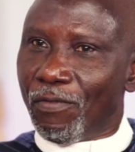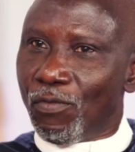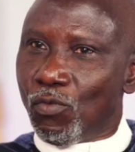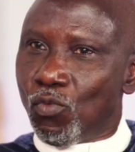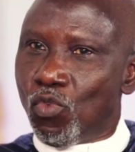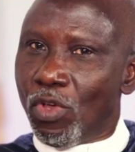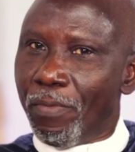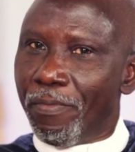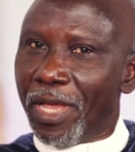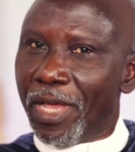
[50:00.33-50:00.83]

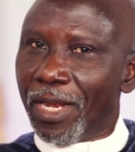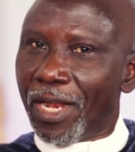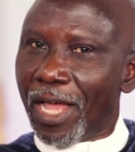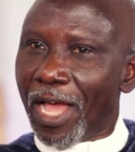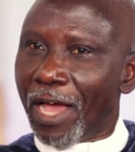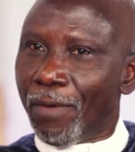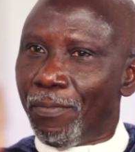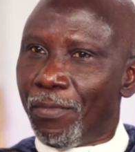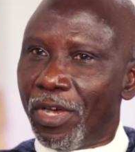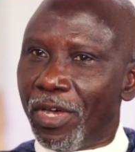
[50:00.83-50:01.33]
Women
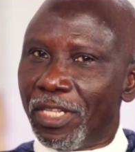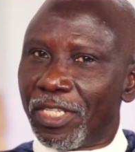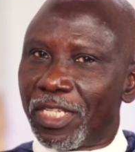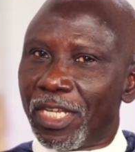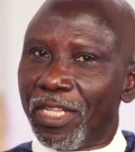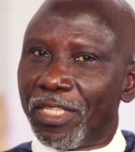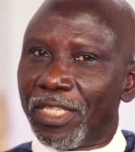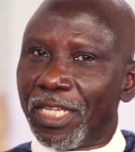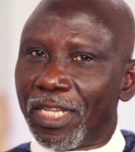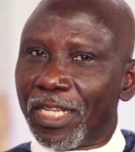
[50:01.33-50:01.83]
are more
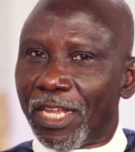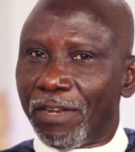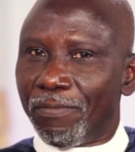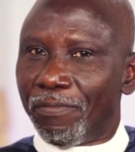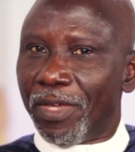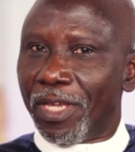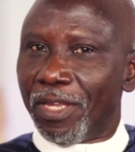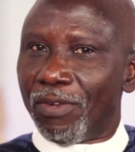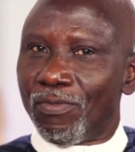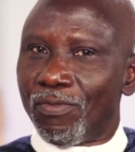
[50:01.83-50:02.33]
intelligent than
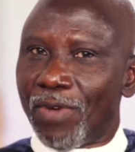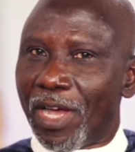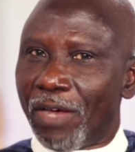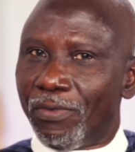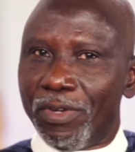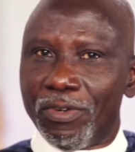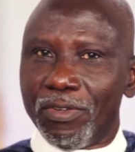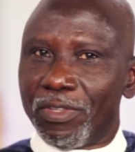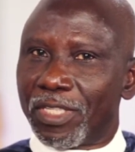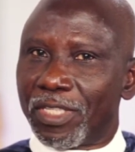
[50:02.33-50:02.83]
men. Why are
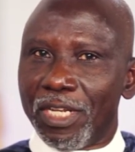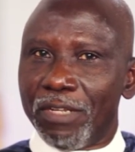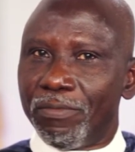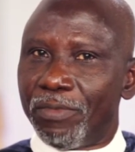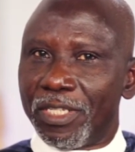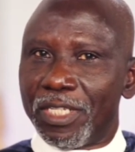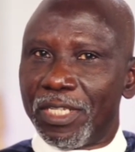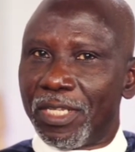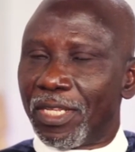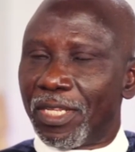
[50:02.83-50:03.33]
we not
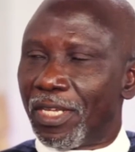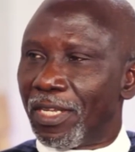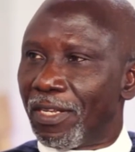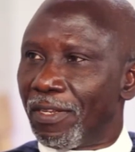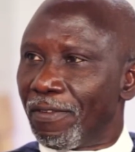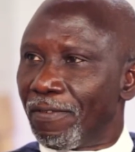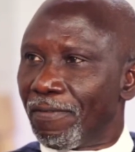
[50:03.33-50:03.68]
celebrating that?